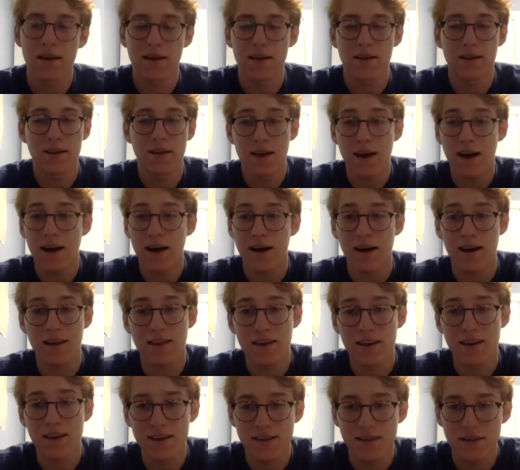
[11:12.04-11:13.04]
Yeah, I
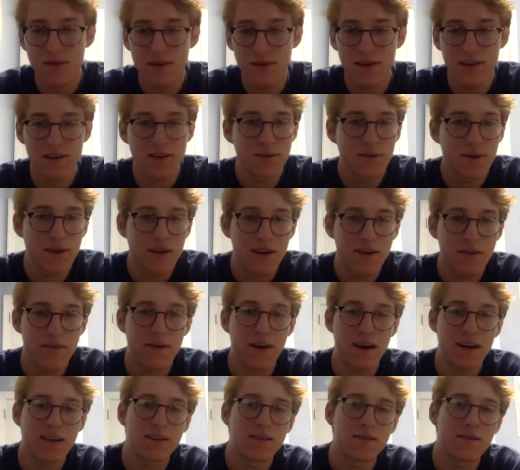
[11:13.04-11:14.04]
think it's it's really
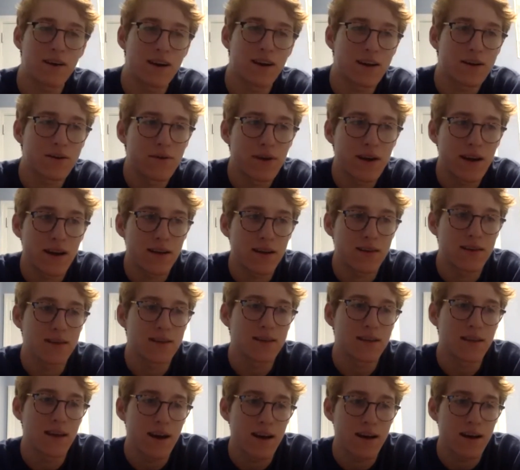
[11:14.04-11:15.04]
effective at creating these
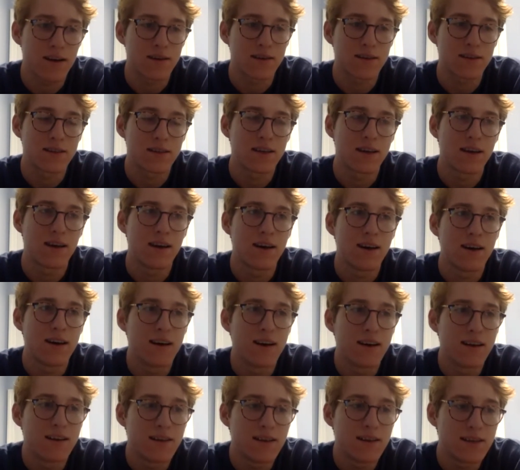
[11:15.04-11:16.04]
layers,
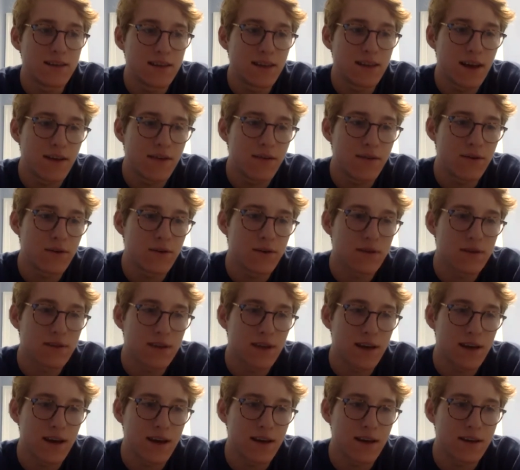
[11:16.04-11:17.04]
these levels,
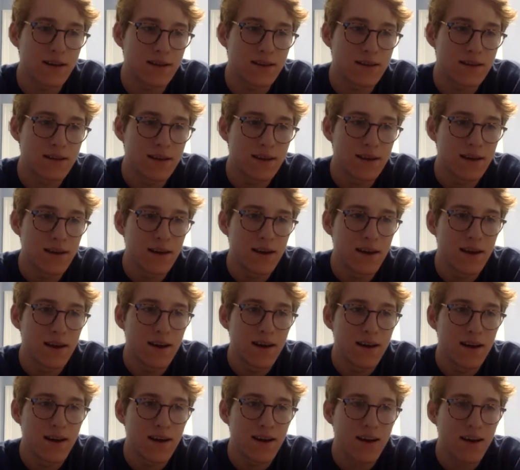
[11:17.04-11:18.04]
and
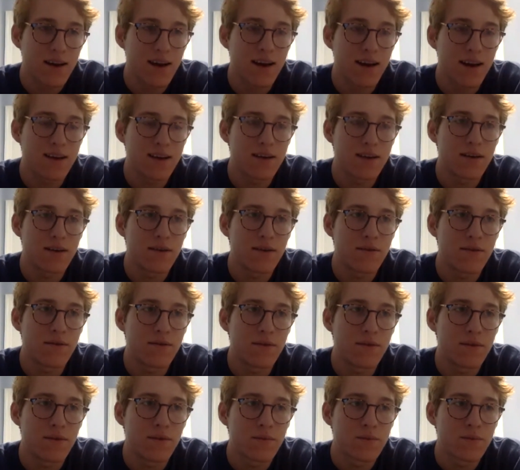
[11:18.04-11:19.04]
kind of
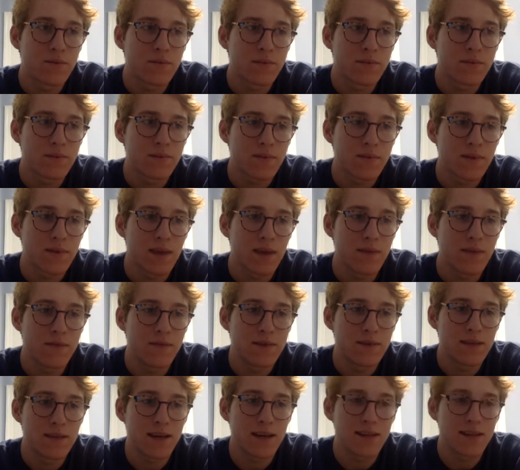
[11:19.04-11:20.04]

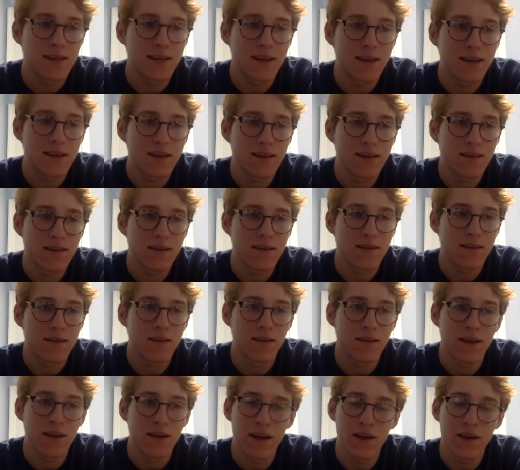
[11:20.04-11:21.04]
emphasizing the
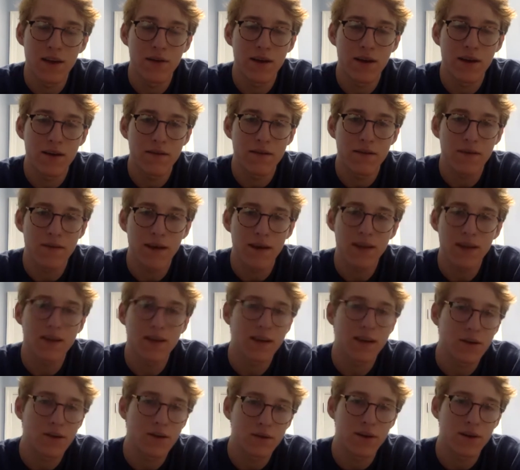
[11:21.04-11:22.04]
lingering effect like
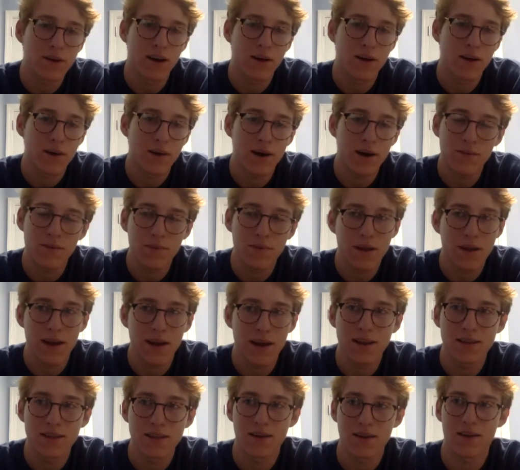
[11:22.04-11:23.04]
you were talking about
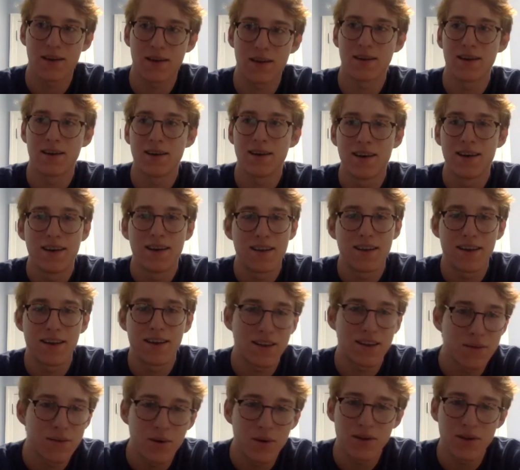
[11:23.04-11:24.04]
planes are like
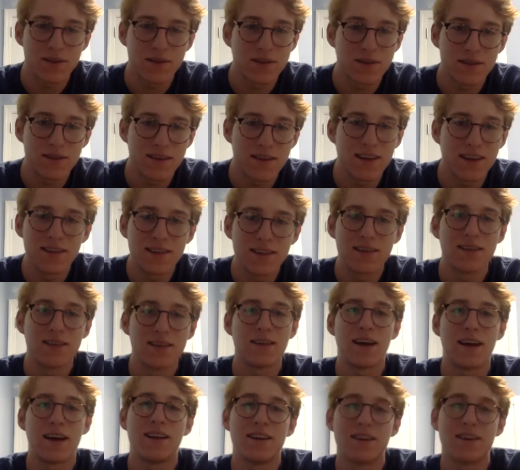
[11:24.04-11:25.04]
the most
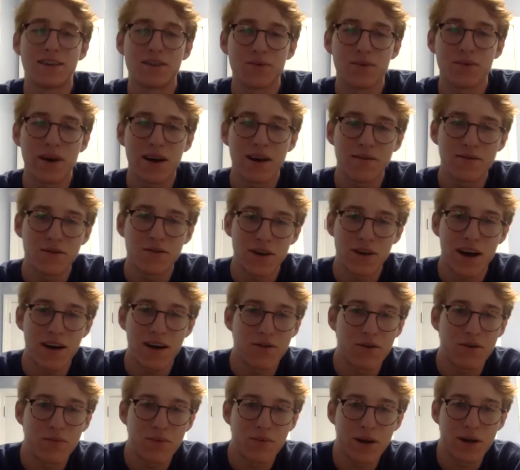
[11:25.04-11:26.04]
instantaneous way of
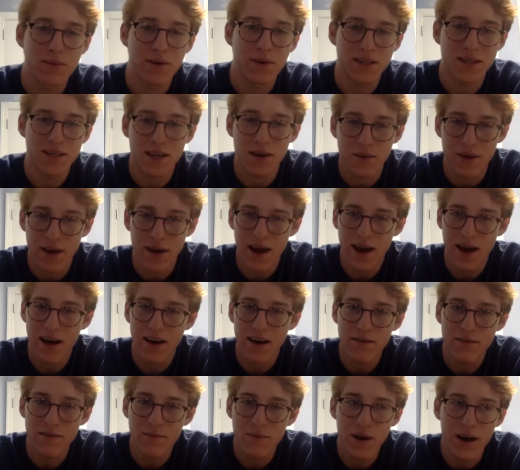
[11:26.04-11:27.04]
travel pretty much that we
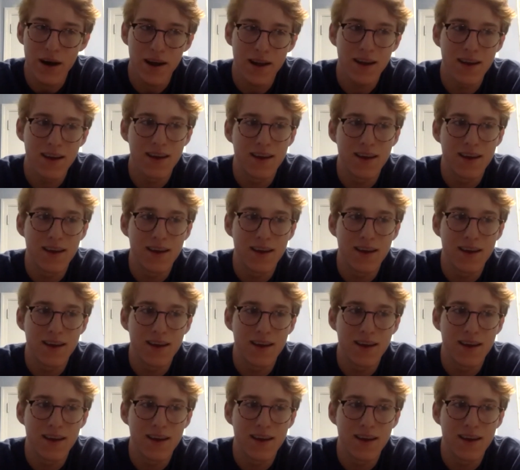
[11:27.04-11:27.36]
have but